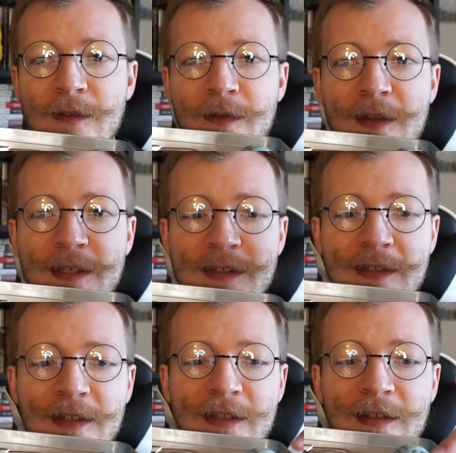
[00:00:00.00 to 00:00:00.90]

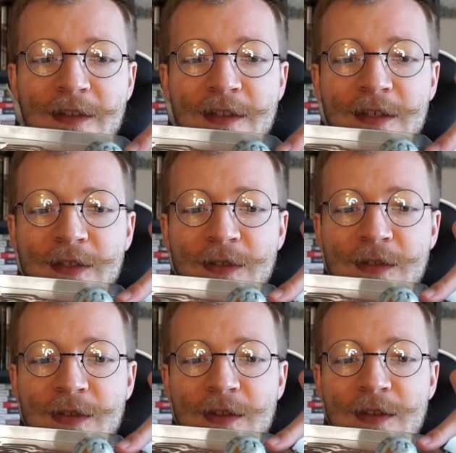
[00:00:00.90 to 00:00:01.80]
This
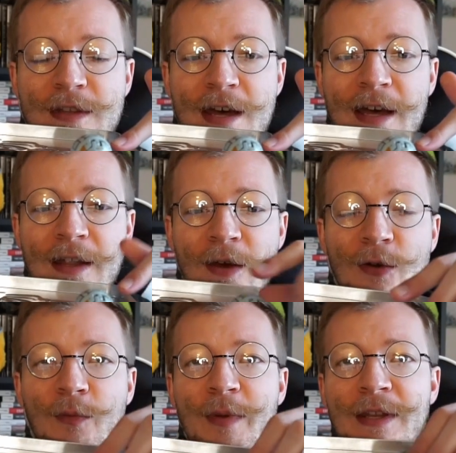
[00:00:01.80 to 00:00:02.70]
does not
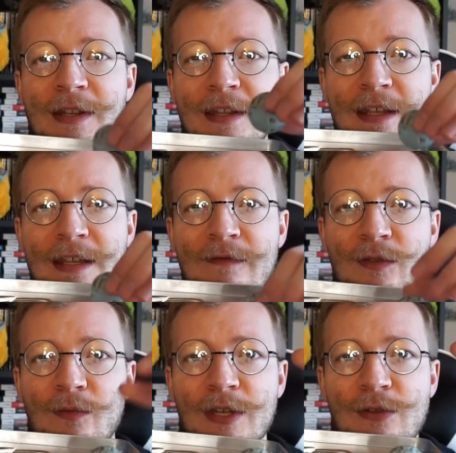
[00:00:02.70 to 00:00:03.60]
open
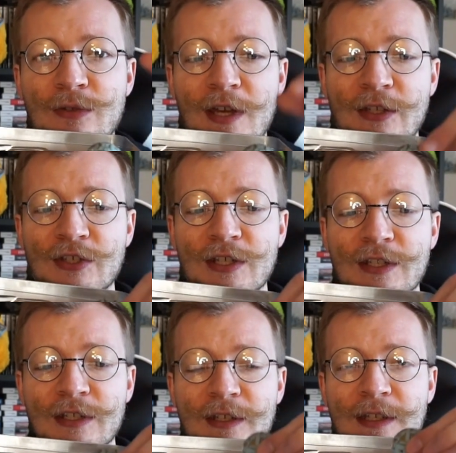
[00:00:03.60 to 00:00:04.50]
even when you touch it
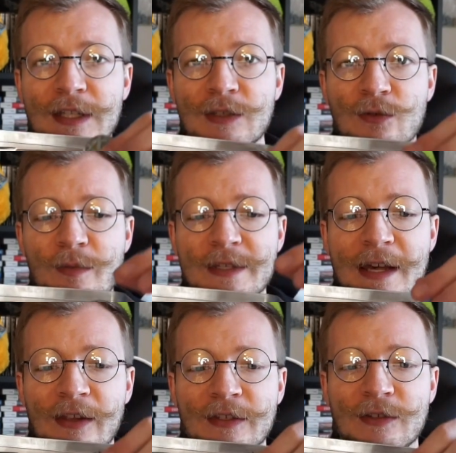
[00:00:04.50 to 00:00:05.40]
to a
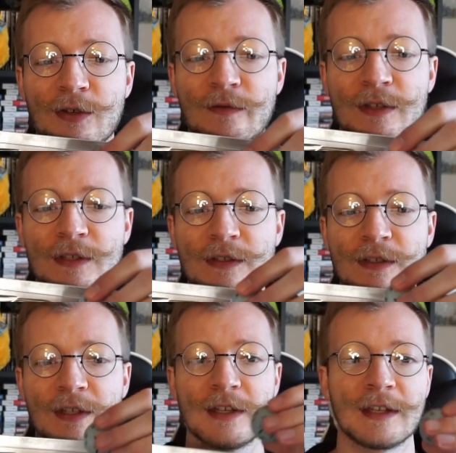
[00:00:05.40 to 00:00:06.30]
metallic surface.
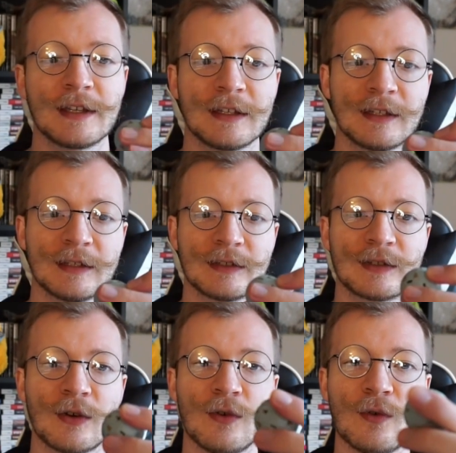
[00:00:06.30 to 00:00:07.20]

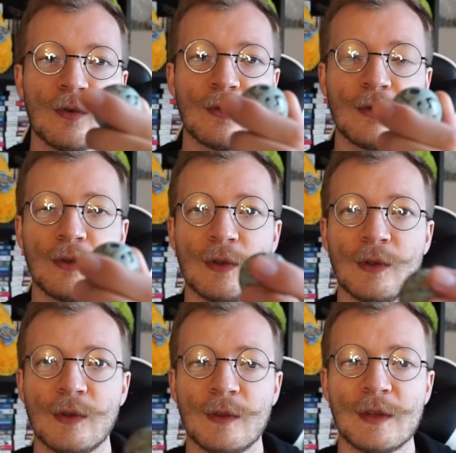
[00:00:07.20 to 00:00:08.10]
So
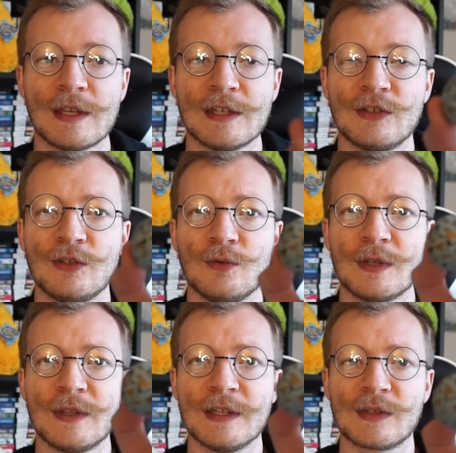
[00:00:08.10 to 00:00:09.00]
the issue
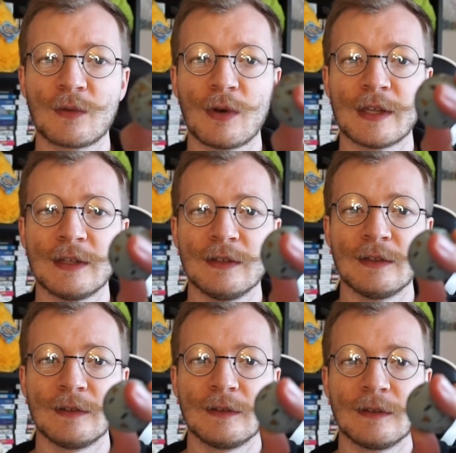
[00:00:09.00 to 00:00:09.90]
with this one
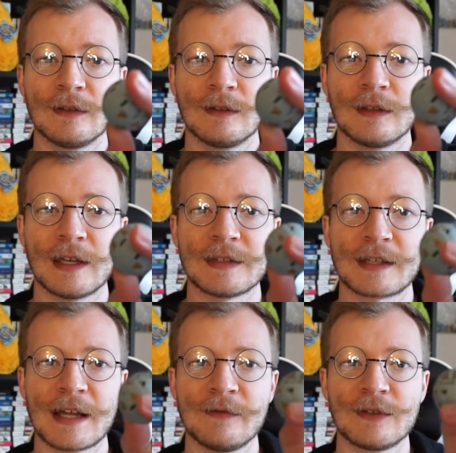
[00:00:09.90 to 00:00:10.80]
is
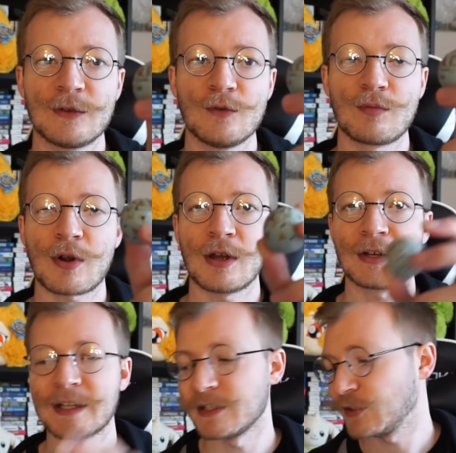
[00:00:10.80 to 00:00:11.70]
kind of a
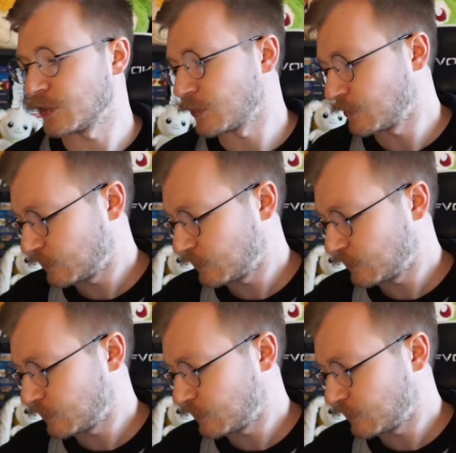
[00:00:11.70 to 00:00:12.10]
two-pronged issue.